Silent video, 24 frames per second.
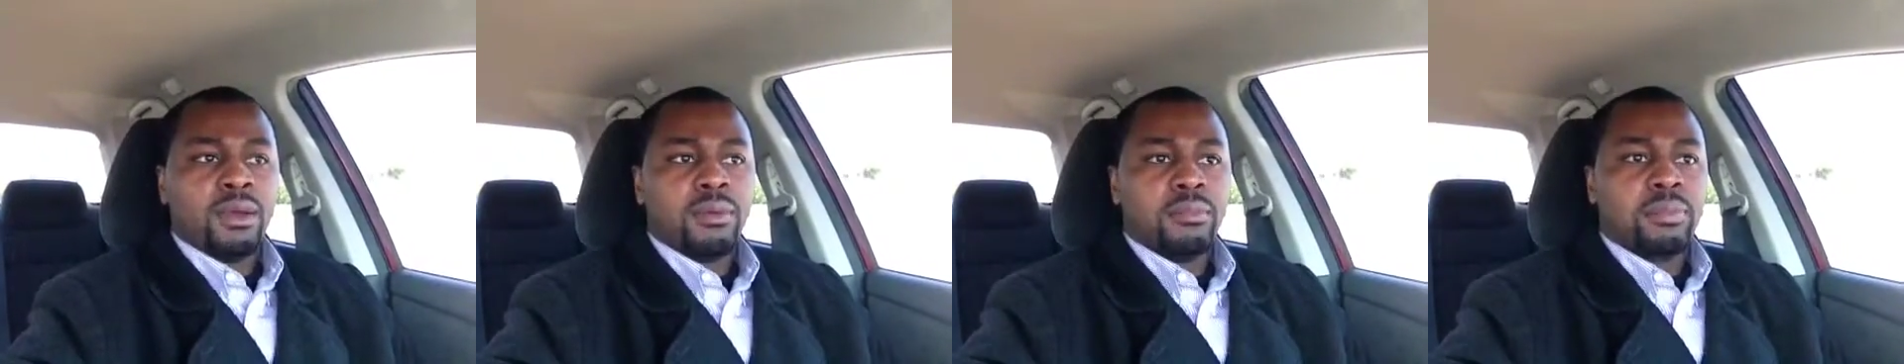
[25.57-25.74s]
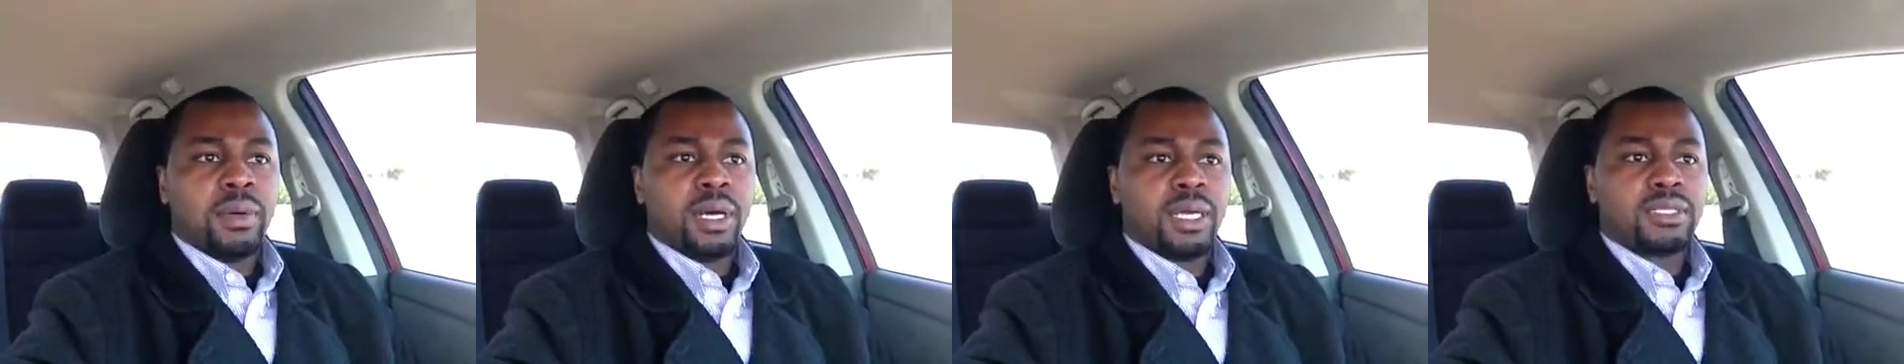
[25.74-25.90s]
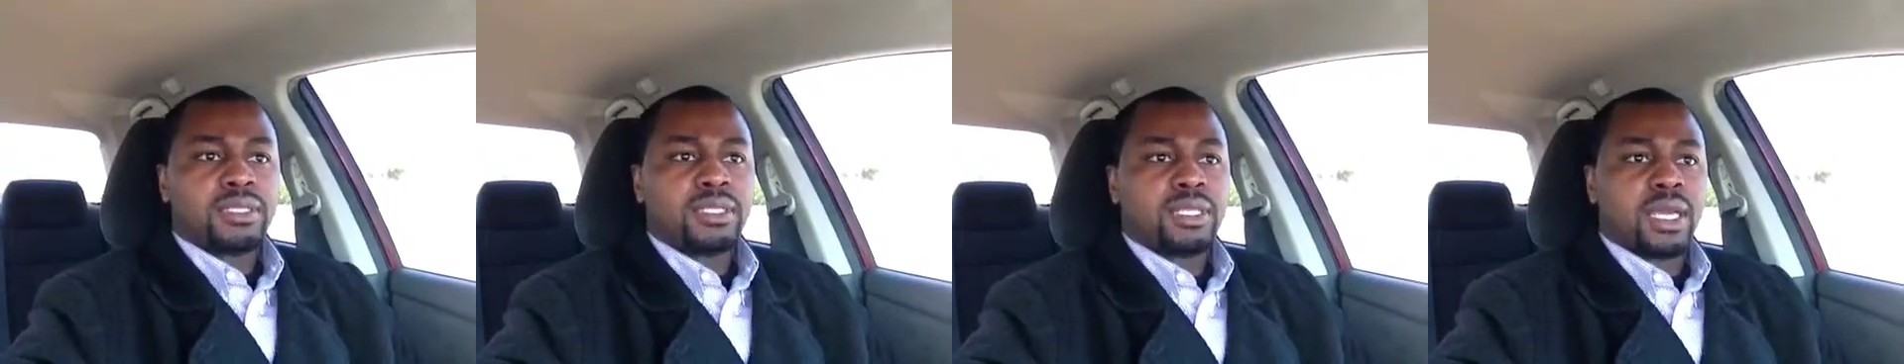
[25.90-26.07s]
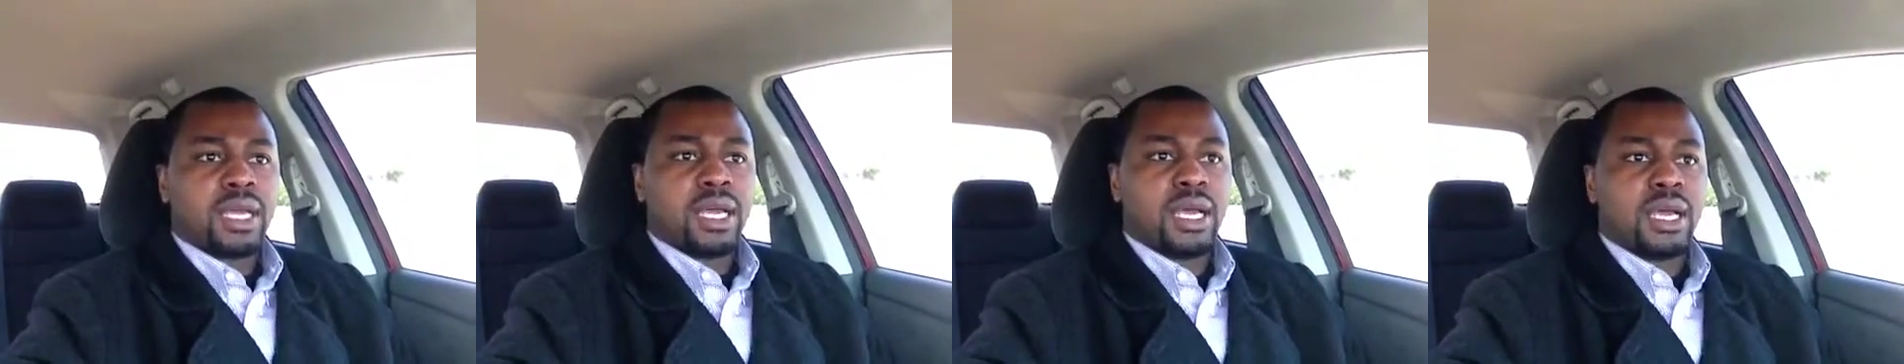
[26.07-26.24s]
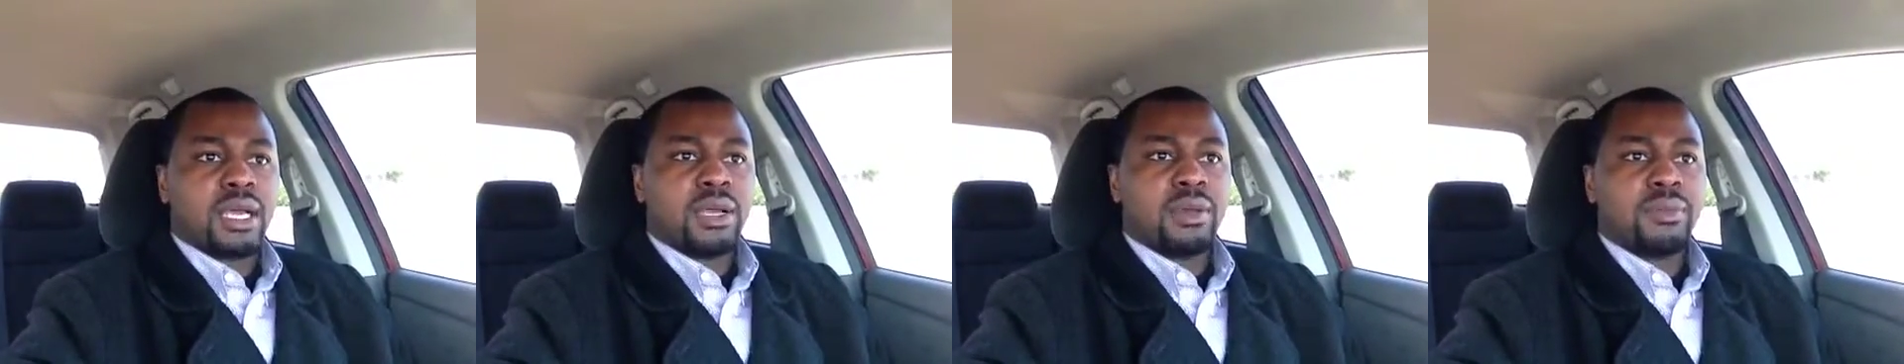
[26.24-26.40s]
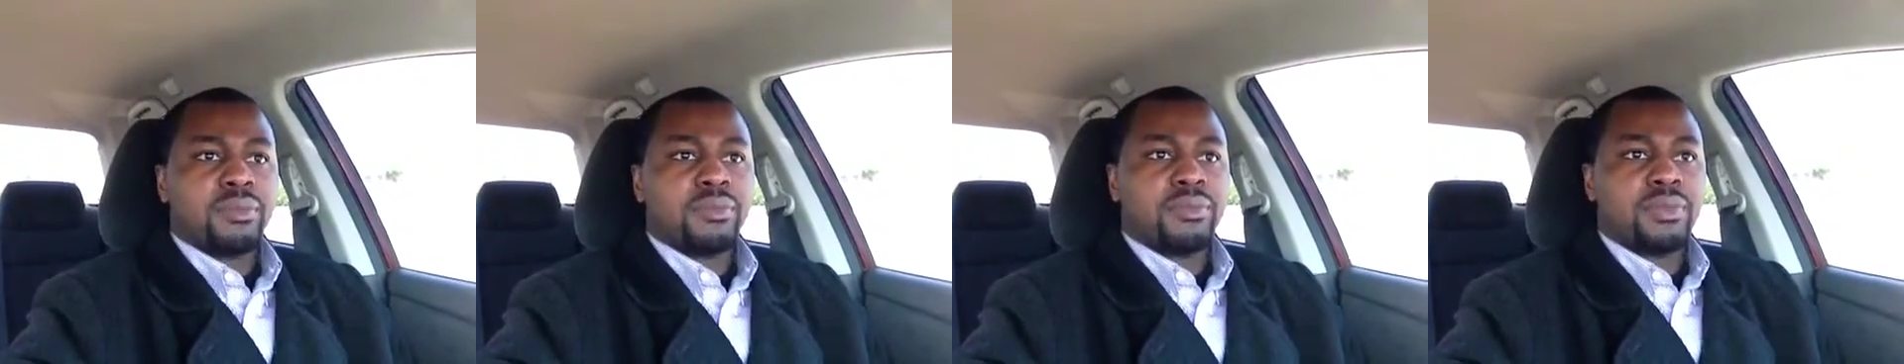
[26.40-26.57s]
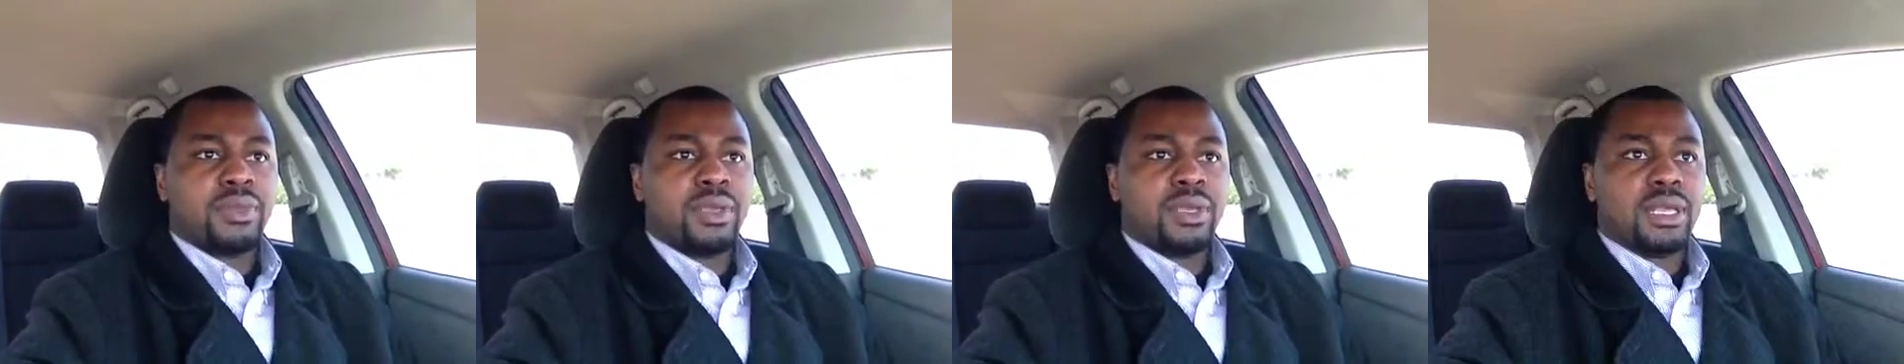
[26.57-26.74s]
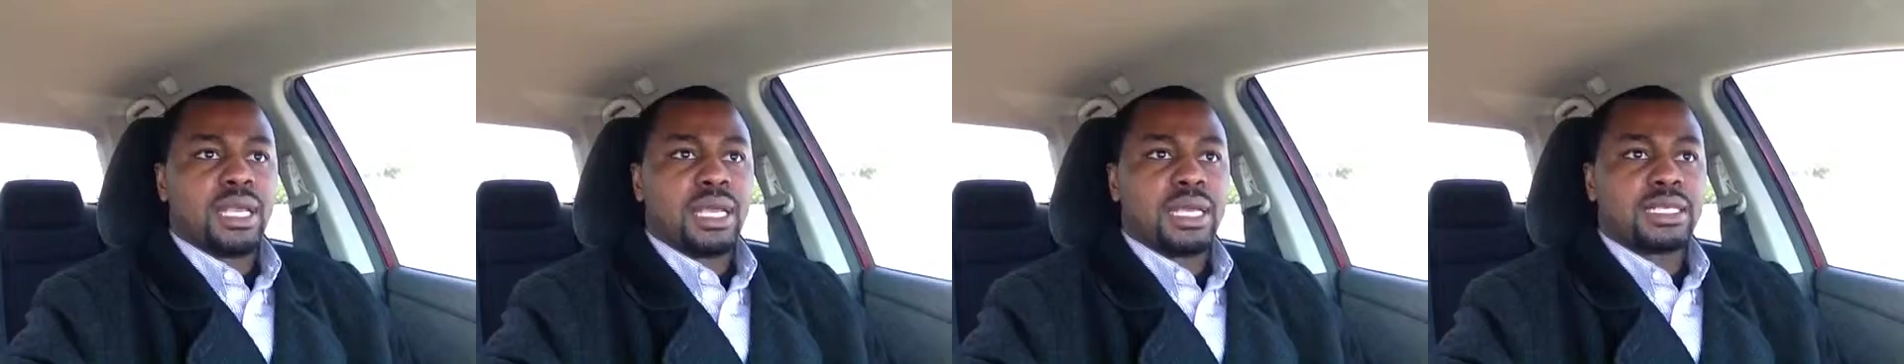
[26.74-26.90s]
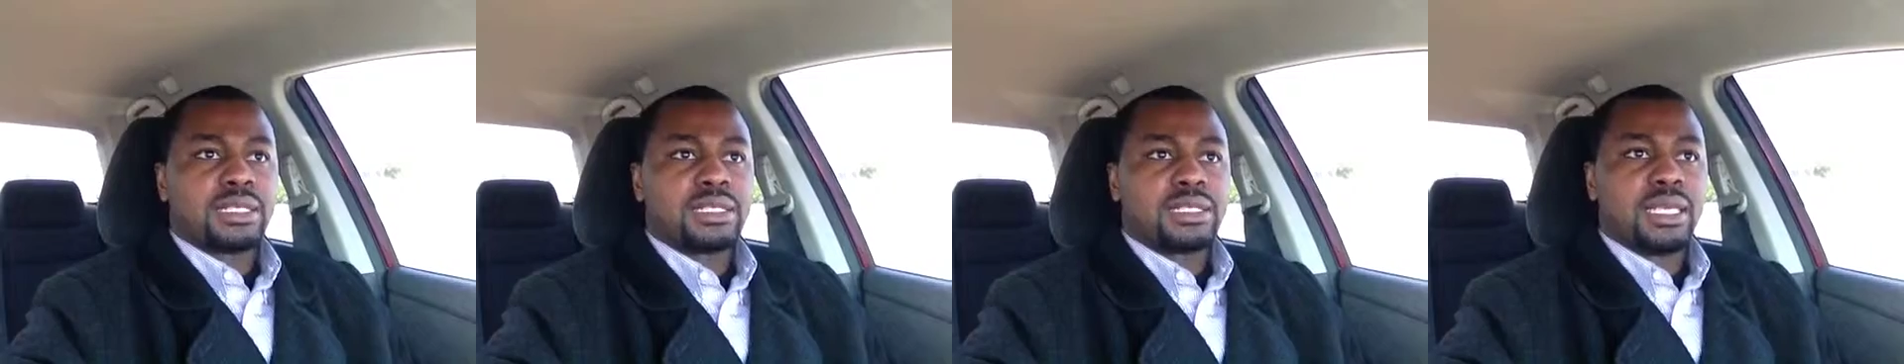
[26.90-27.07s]
But
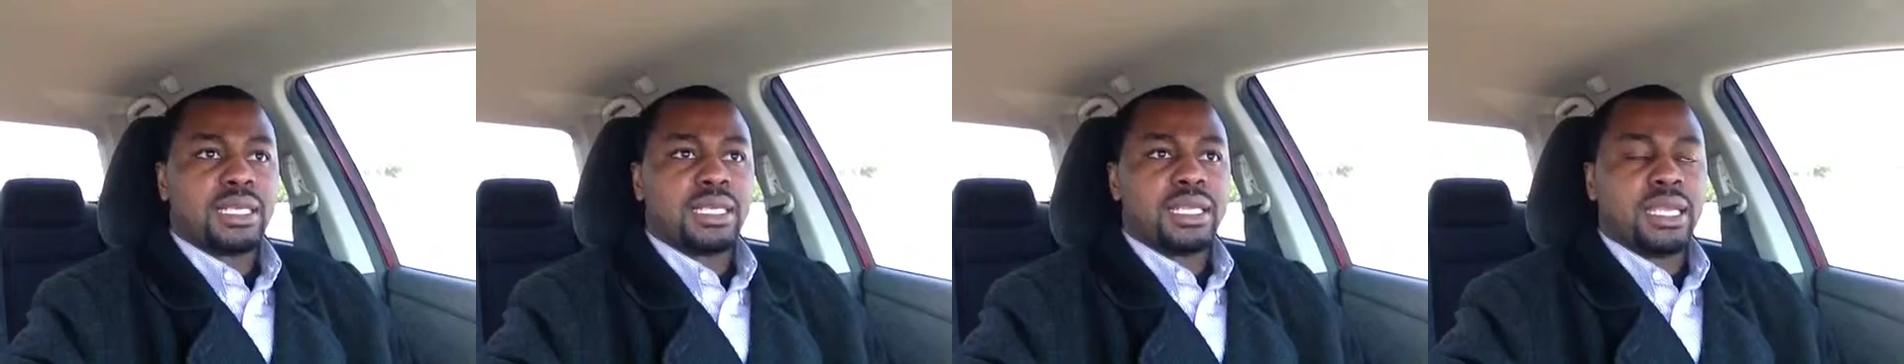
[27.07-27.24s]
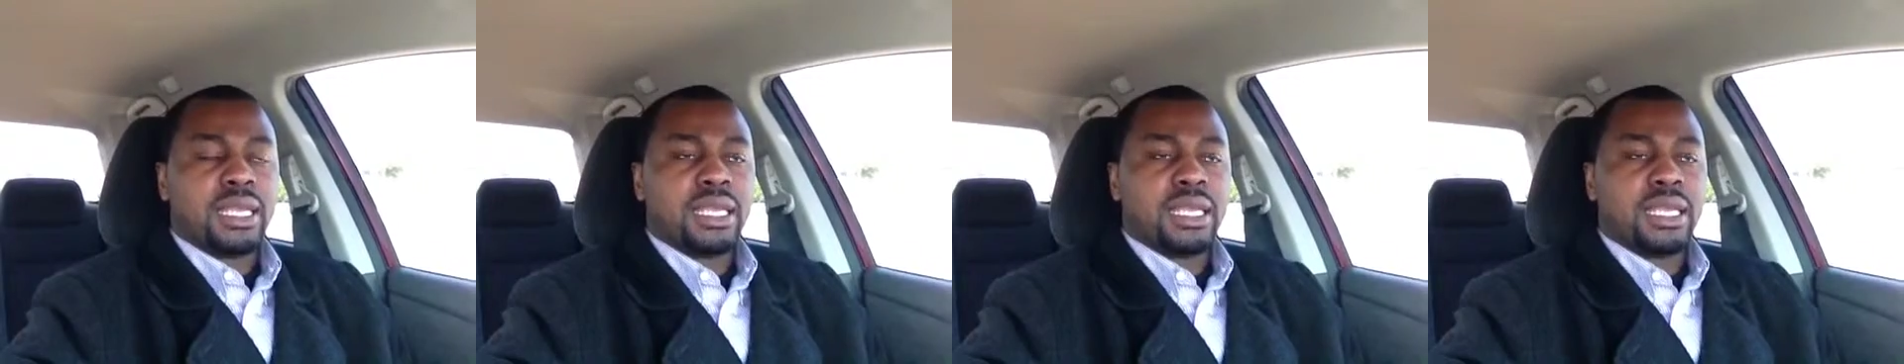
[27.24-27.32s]
like I said,